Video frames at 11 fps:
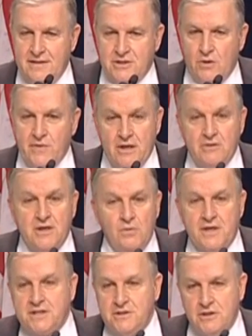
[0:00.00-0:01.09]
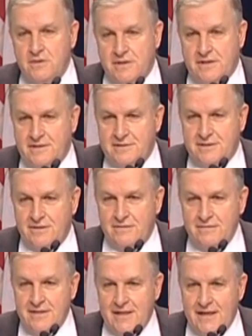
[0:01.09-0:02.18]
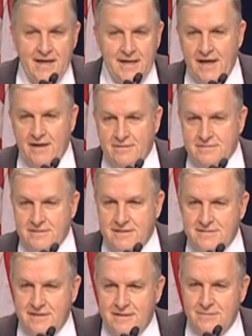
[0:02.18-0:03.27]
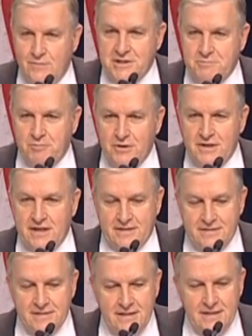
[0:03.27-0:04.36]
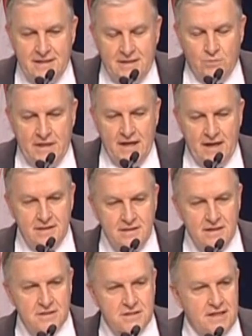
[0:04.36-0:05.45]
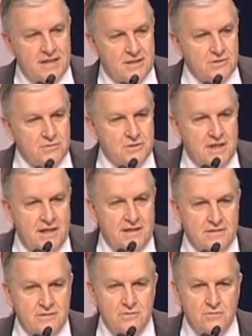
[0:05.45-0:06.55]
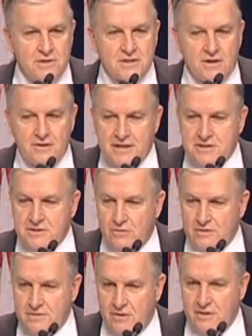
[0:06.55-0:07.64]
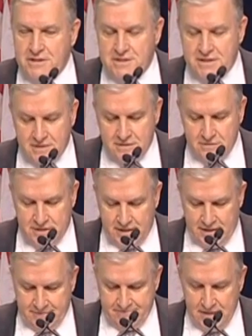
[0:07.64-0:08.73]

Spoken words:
So we don't know what to do with you. So hang out in West Berlin. We had a young second lieutenant who was our escort, Army second lieutenant.